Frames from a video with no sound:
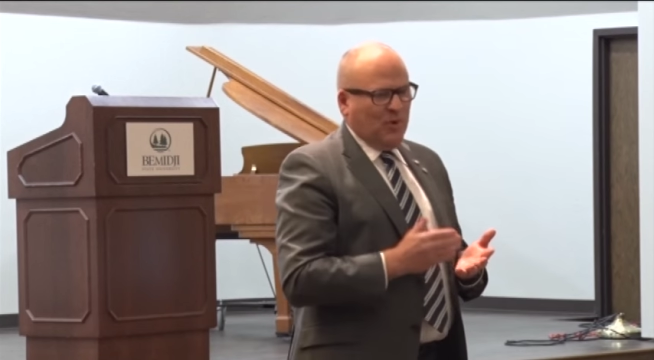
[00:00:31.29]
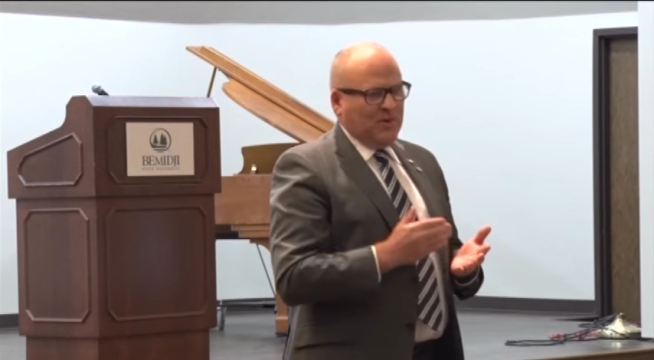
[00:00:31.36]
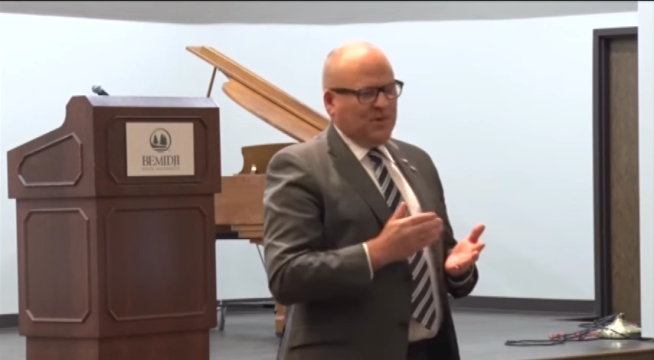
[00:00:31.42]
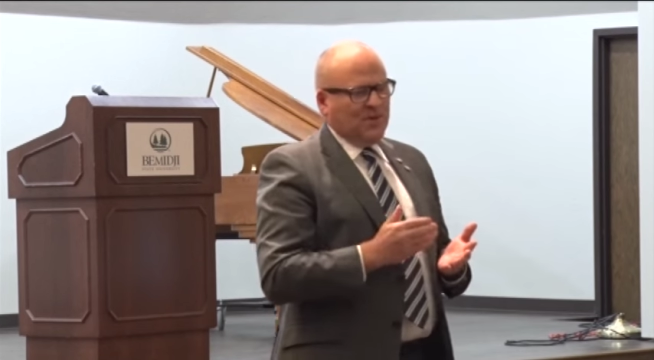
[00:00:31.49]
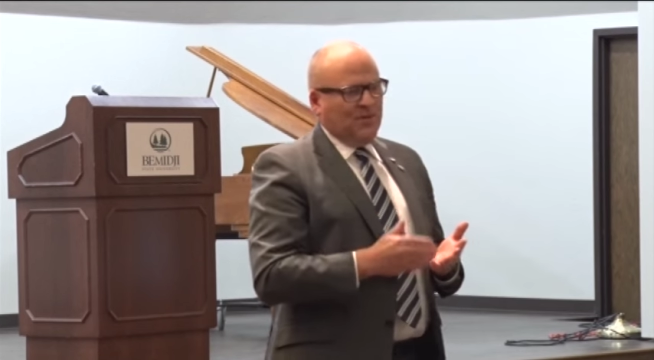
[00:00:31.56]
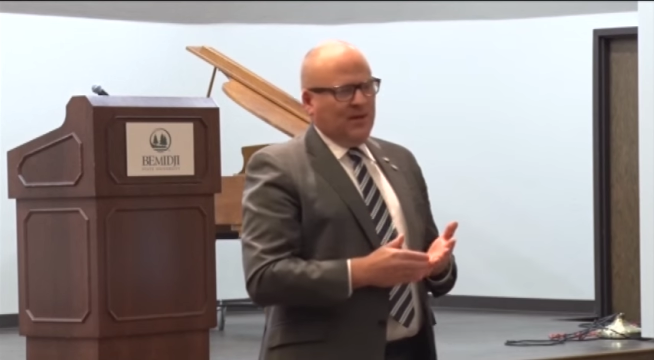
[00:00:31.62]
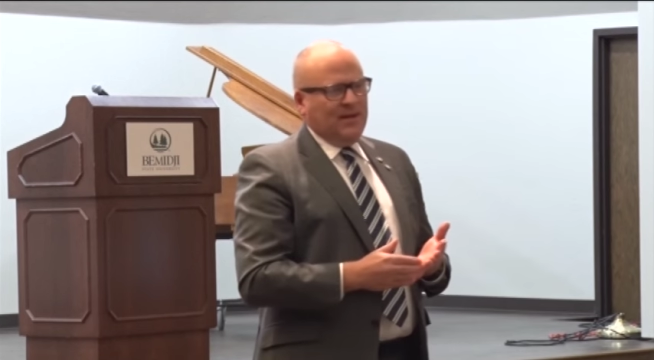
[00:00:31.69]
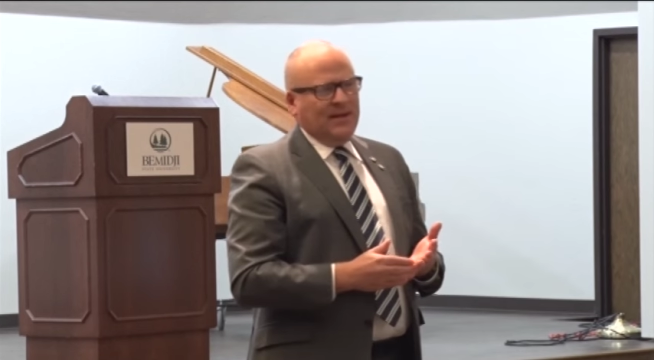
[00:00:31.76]
one
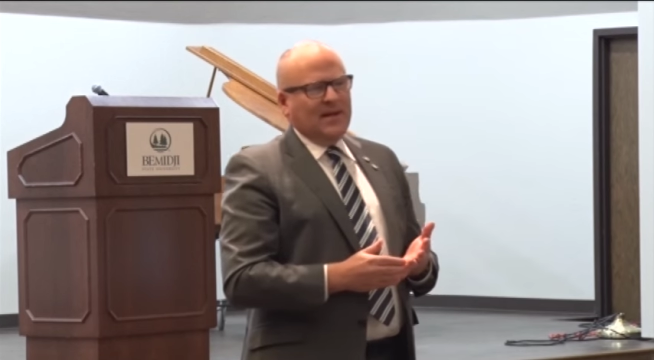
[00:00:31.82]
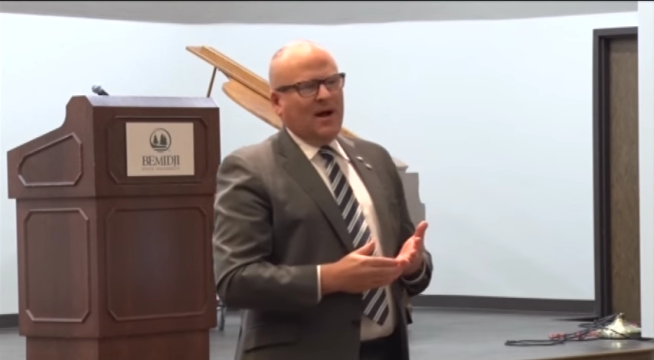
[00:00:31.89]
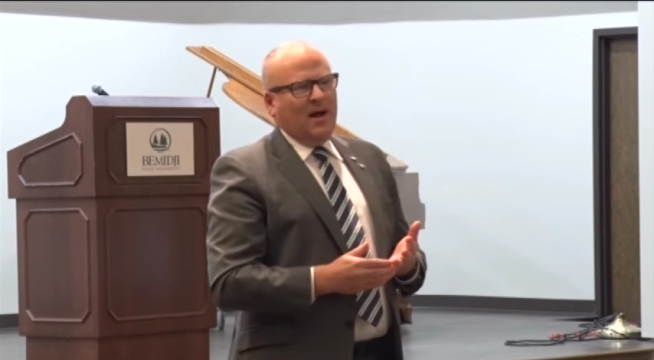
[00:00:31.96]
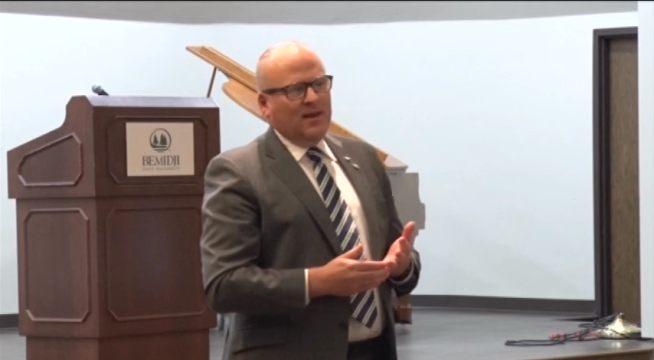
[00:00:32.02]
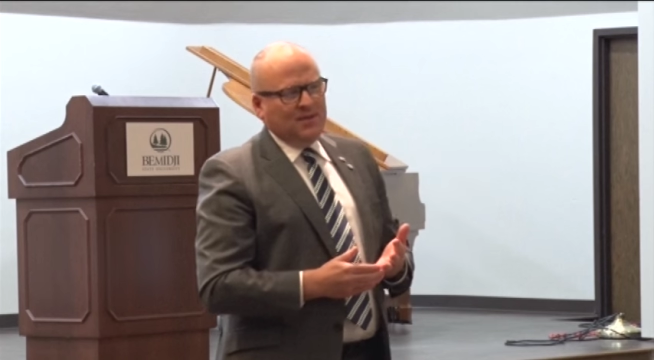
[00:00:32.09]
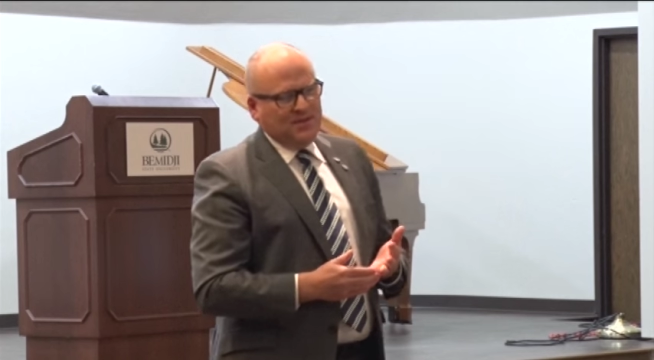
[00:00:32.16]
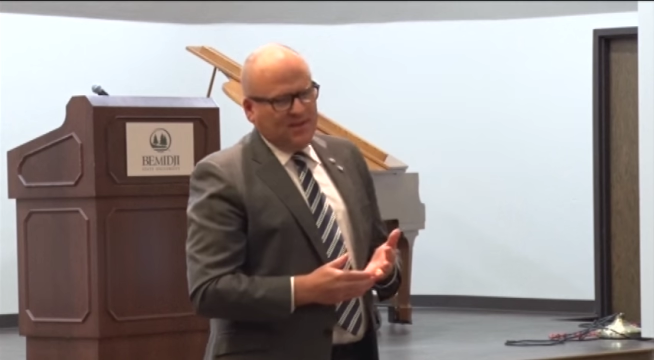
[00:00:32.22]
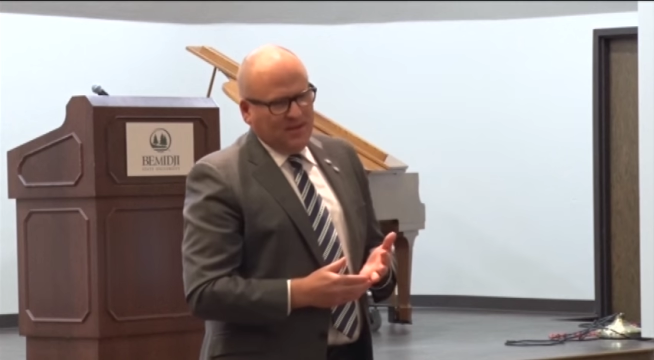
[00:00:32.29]
degree in
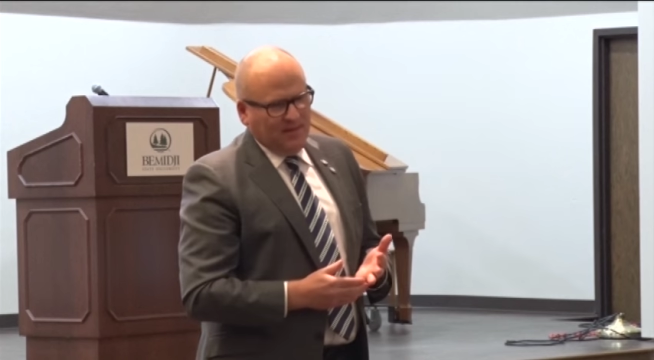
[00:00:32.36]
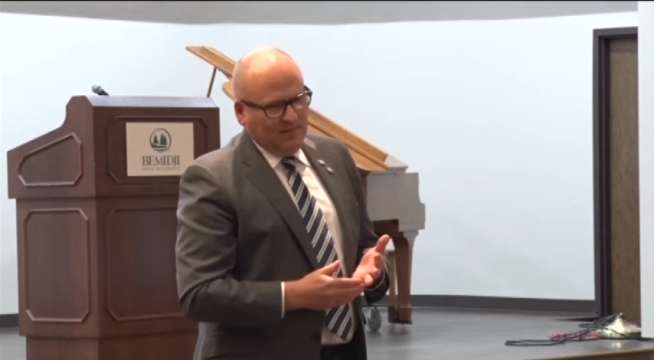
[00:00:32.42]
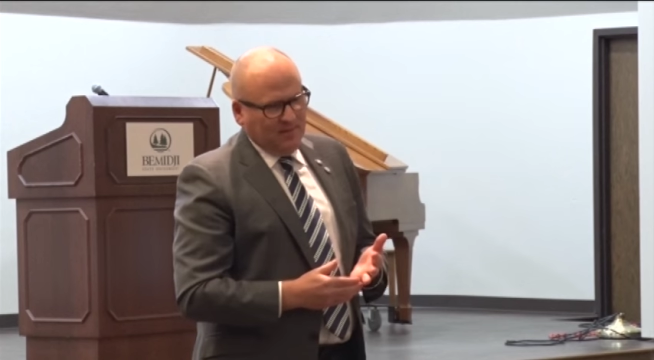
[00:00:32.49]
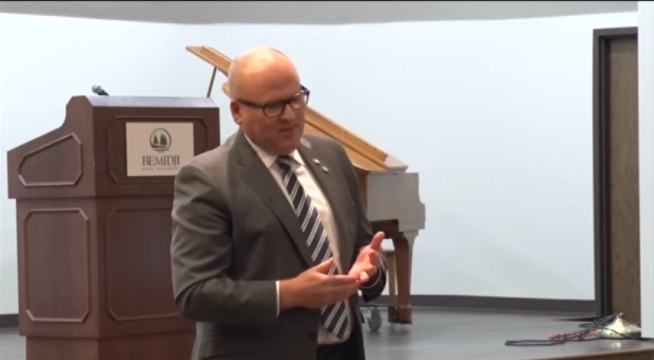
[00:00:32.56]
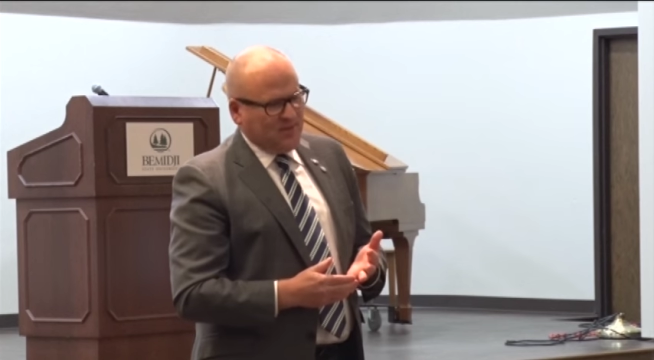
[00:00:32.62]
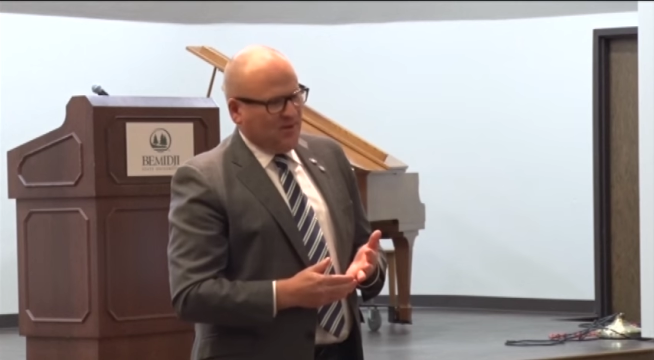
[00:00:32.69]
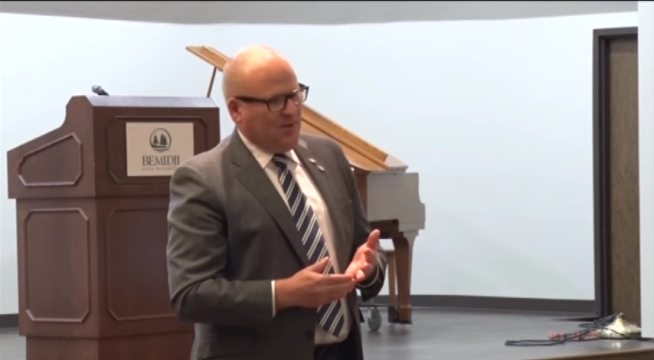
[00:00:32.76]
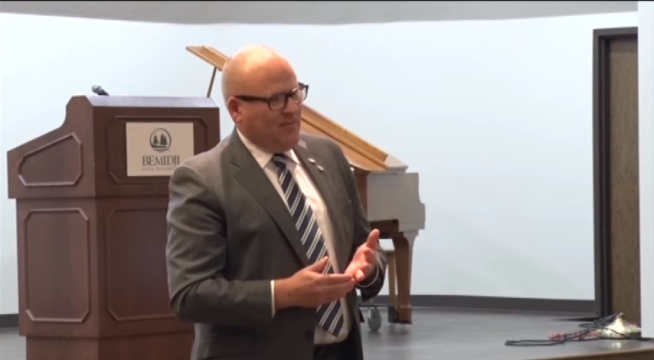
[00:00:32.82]
ecology and
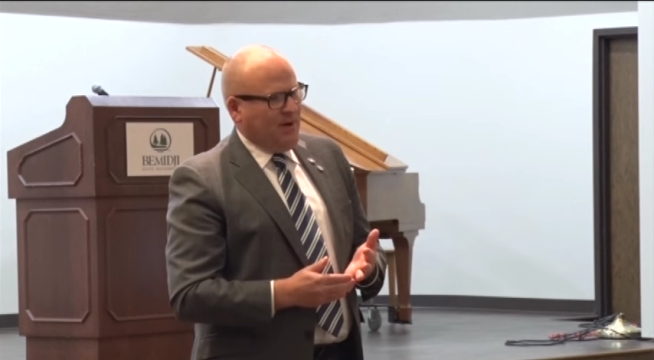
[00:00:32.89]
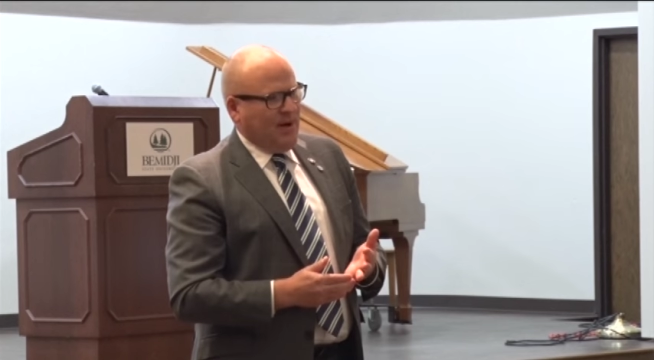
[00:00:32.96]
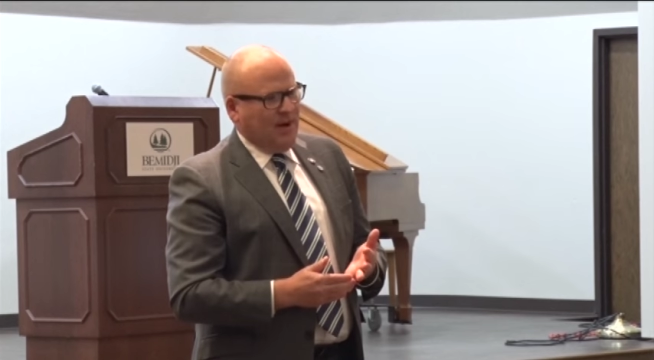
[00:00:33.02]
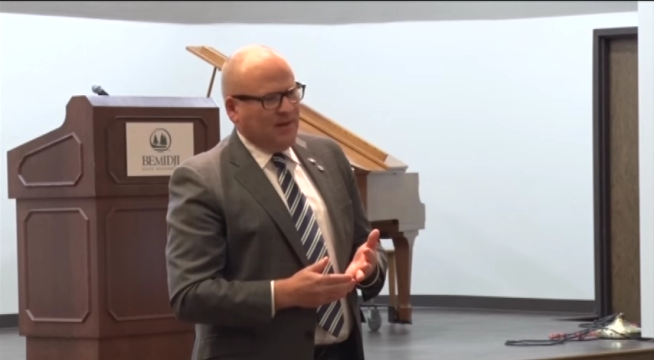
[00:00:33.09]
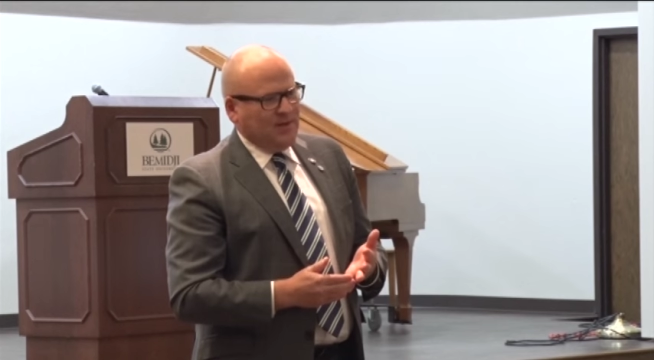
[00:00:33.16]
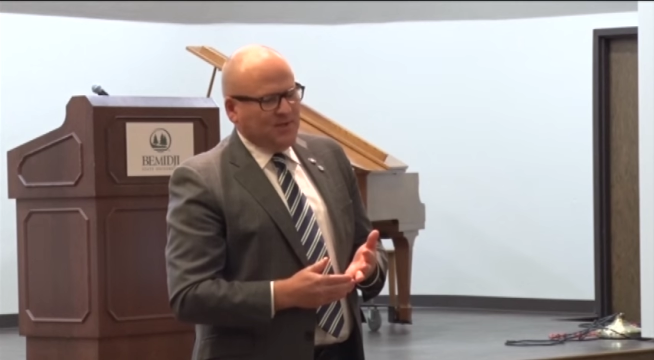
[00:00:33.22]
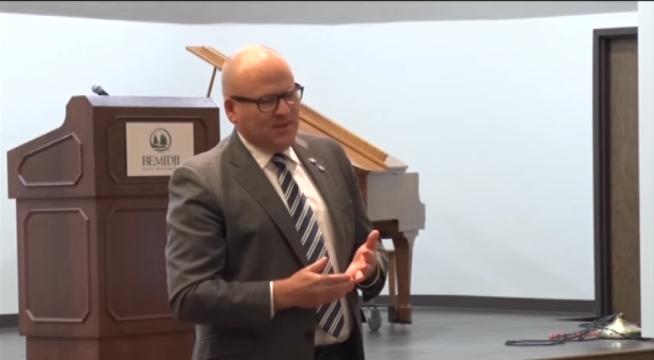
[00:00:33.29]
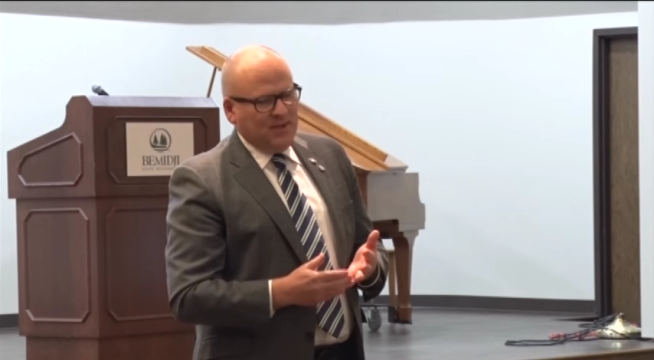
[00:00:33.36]
evolutionary
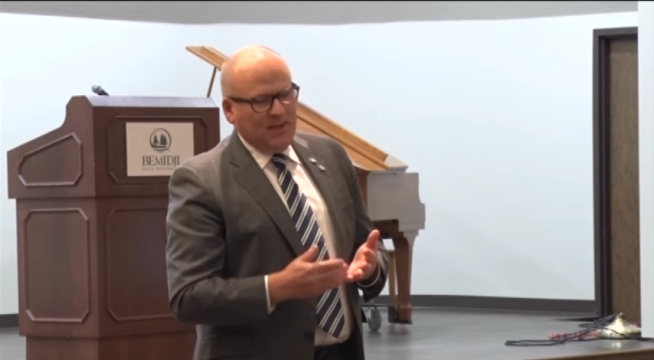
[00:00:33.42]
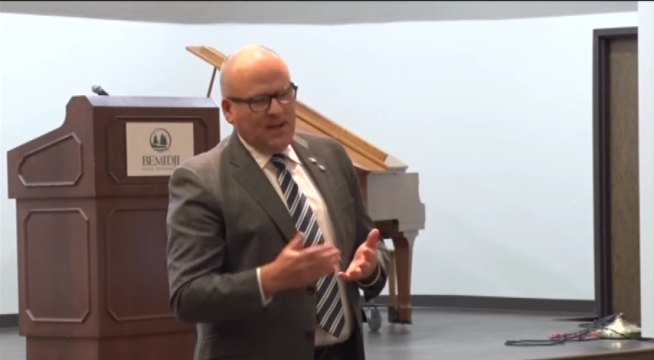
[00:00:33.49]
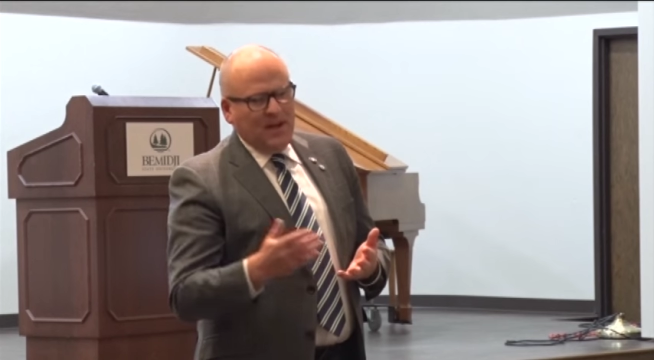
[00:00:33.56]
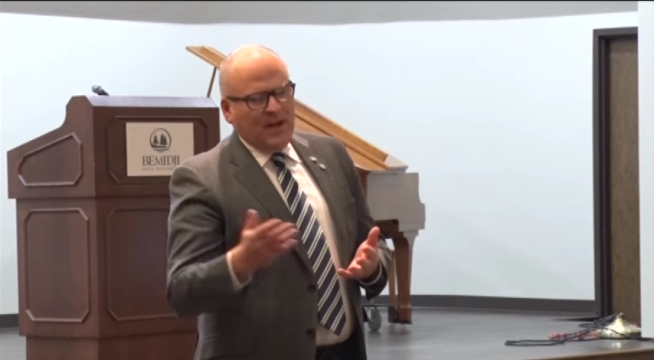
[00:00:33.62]
biology.